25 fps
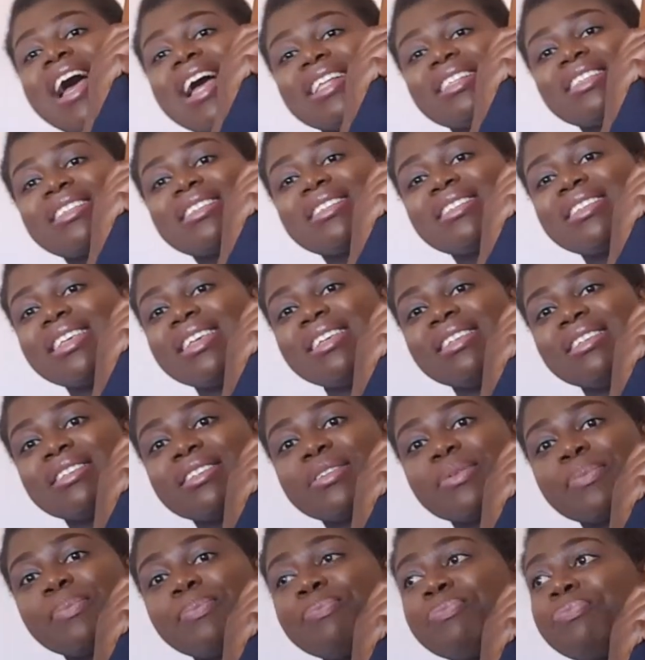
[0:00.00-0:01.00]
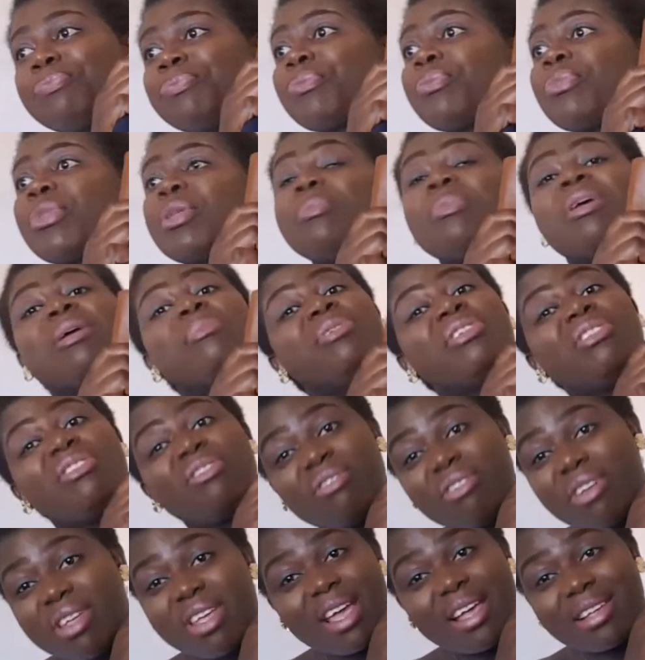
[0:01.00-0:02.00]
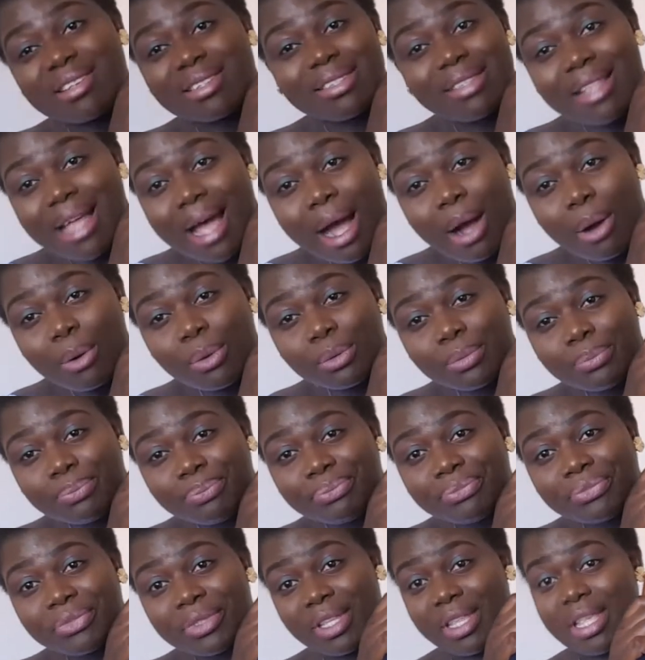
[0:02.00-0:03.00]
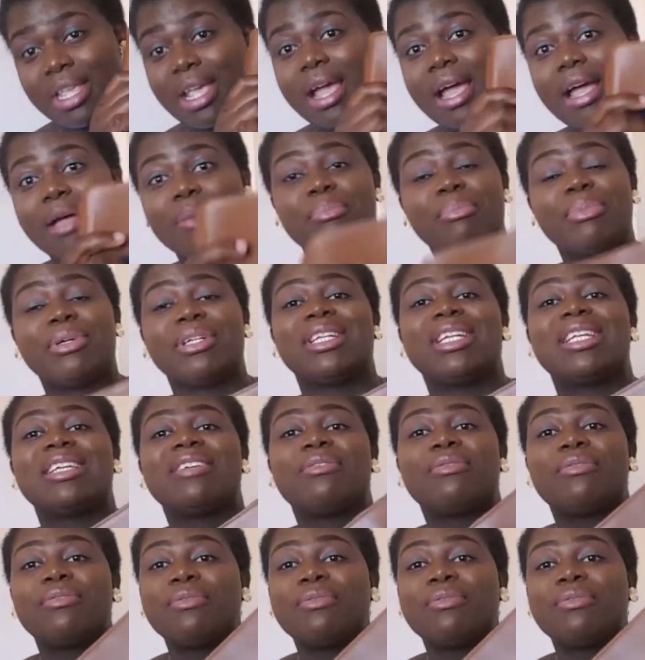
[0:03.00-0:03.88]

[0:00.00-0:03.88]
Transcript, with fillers: had since maybe three years now yeah but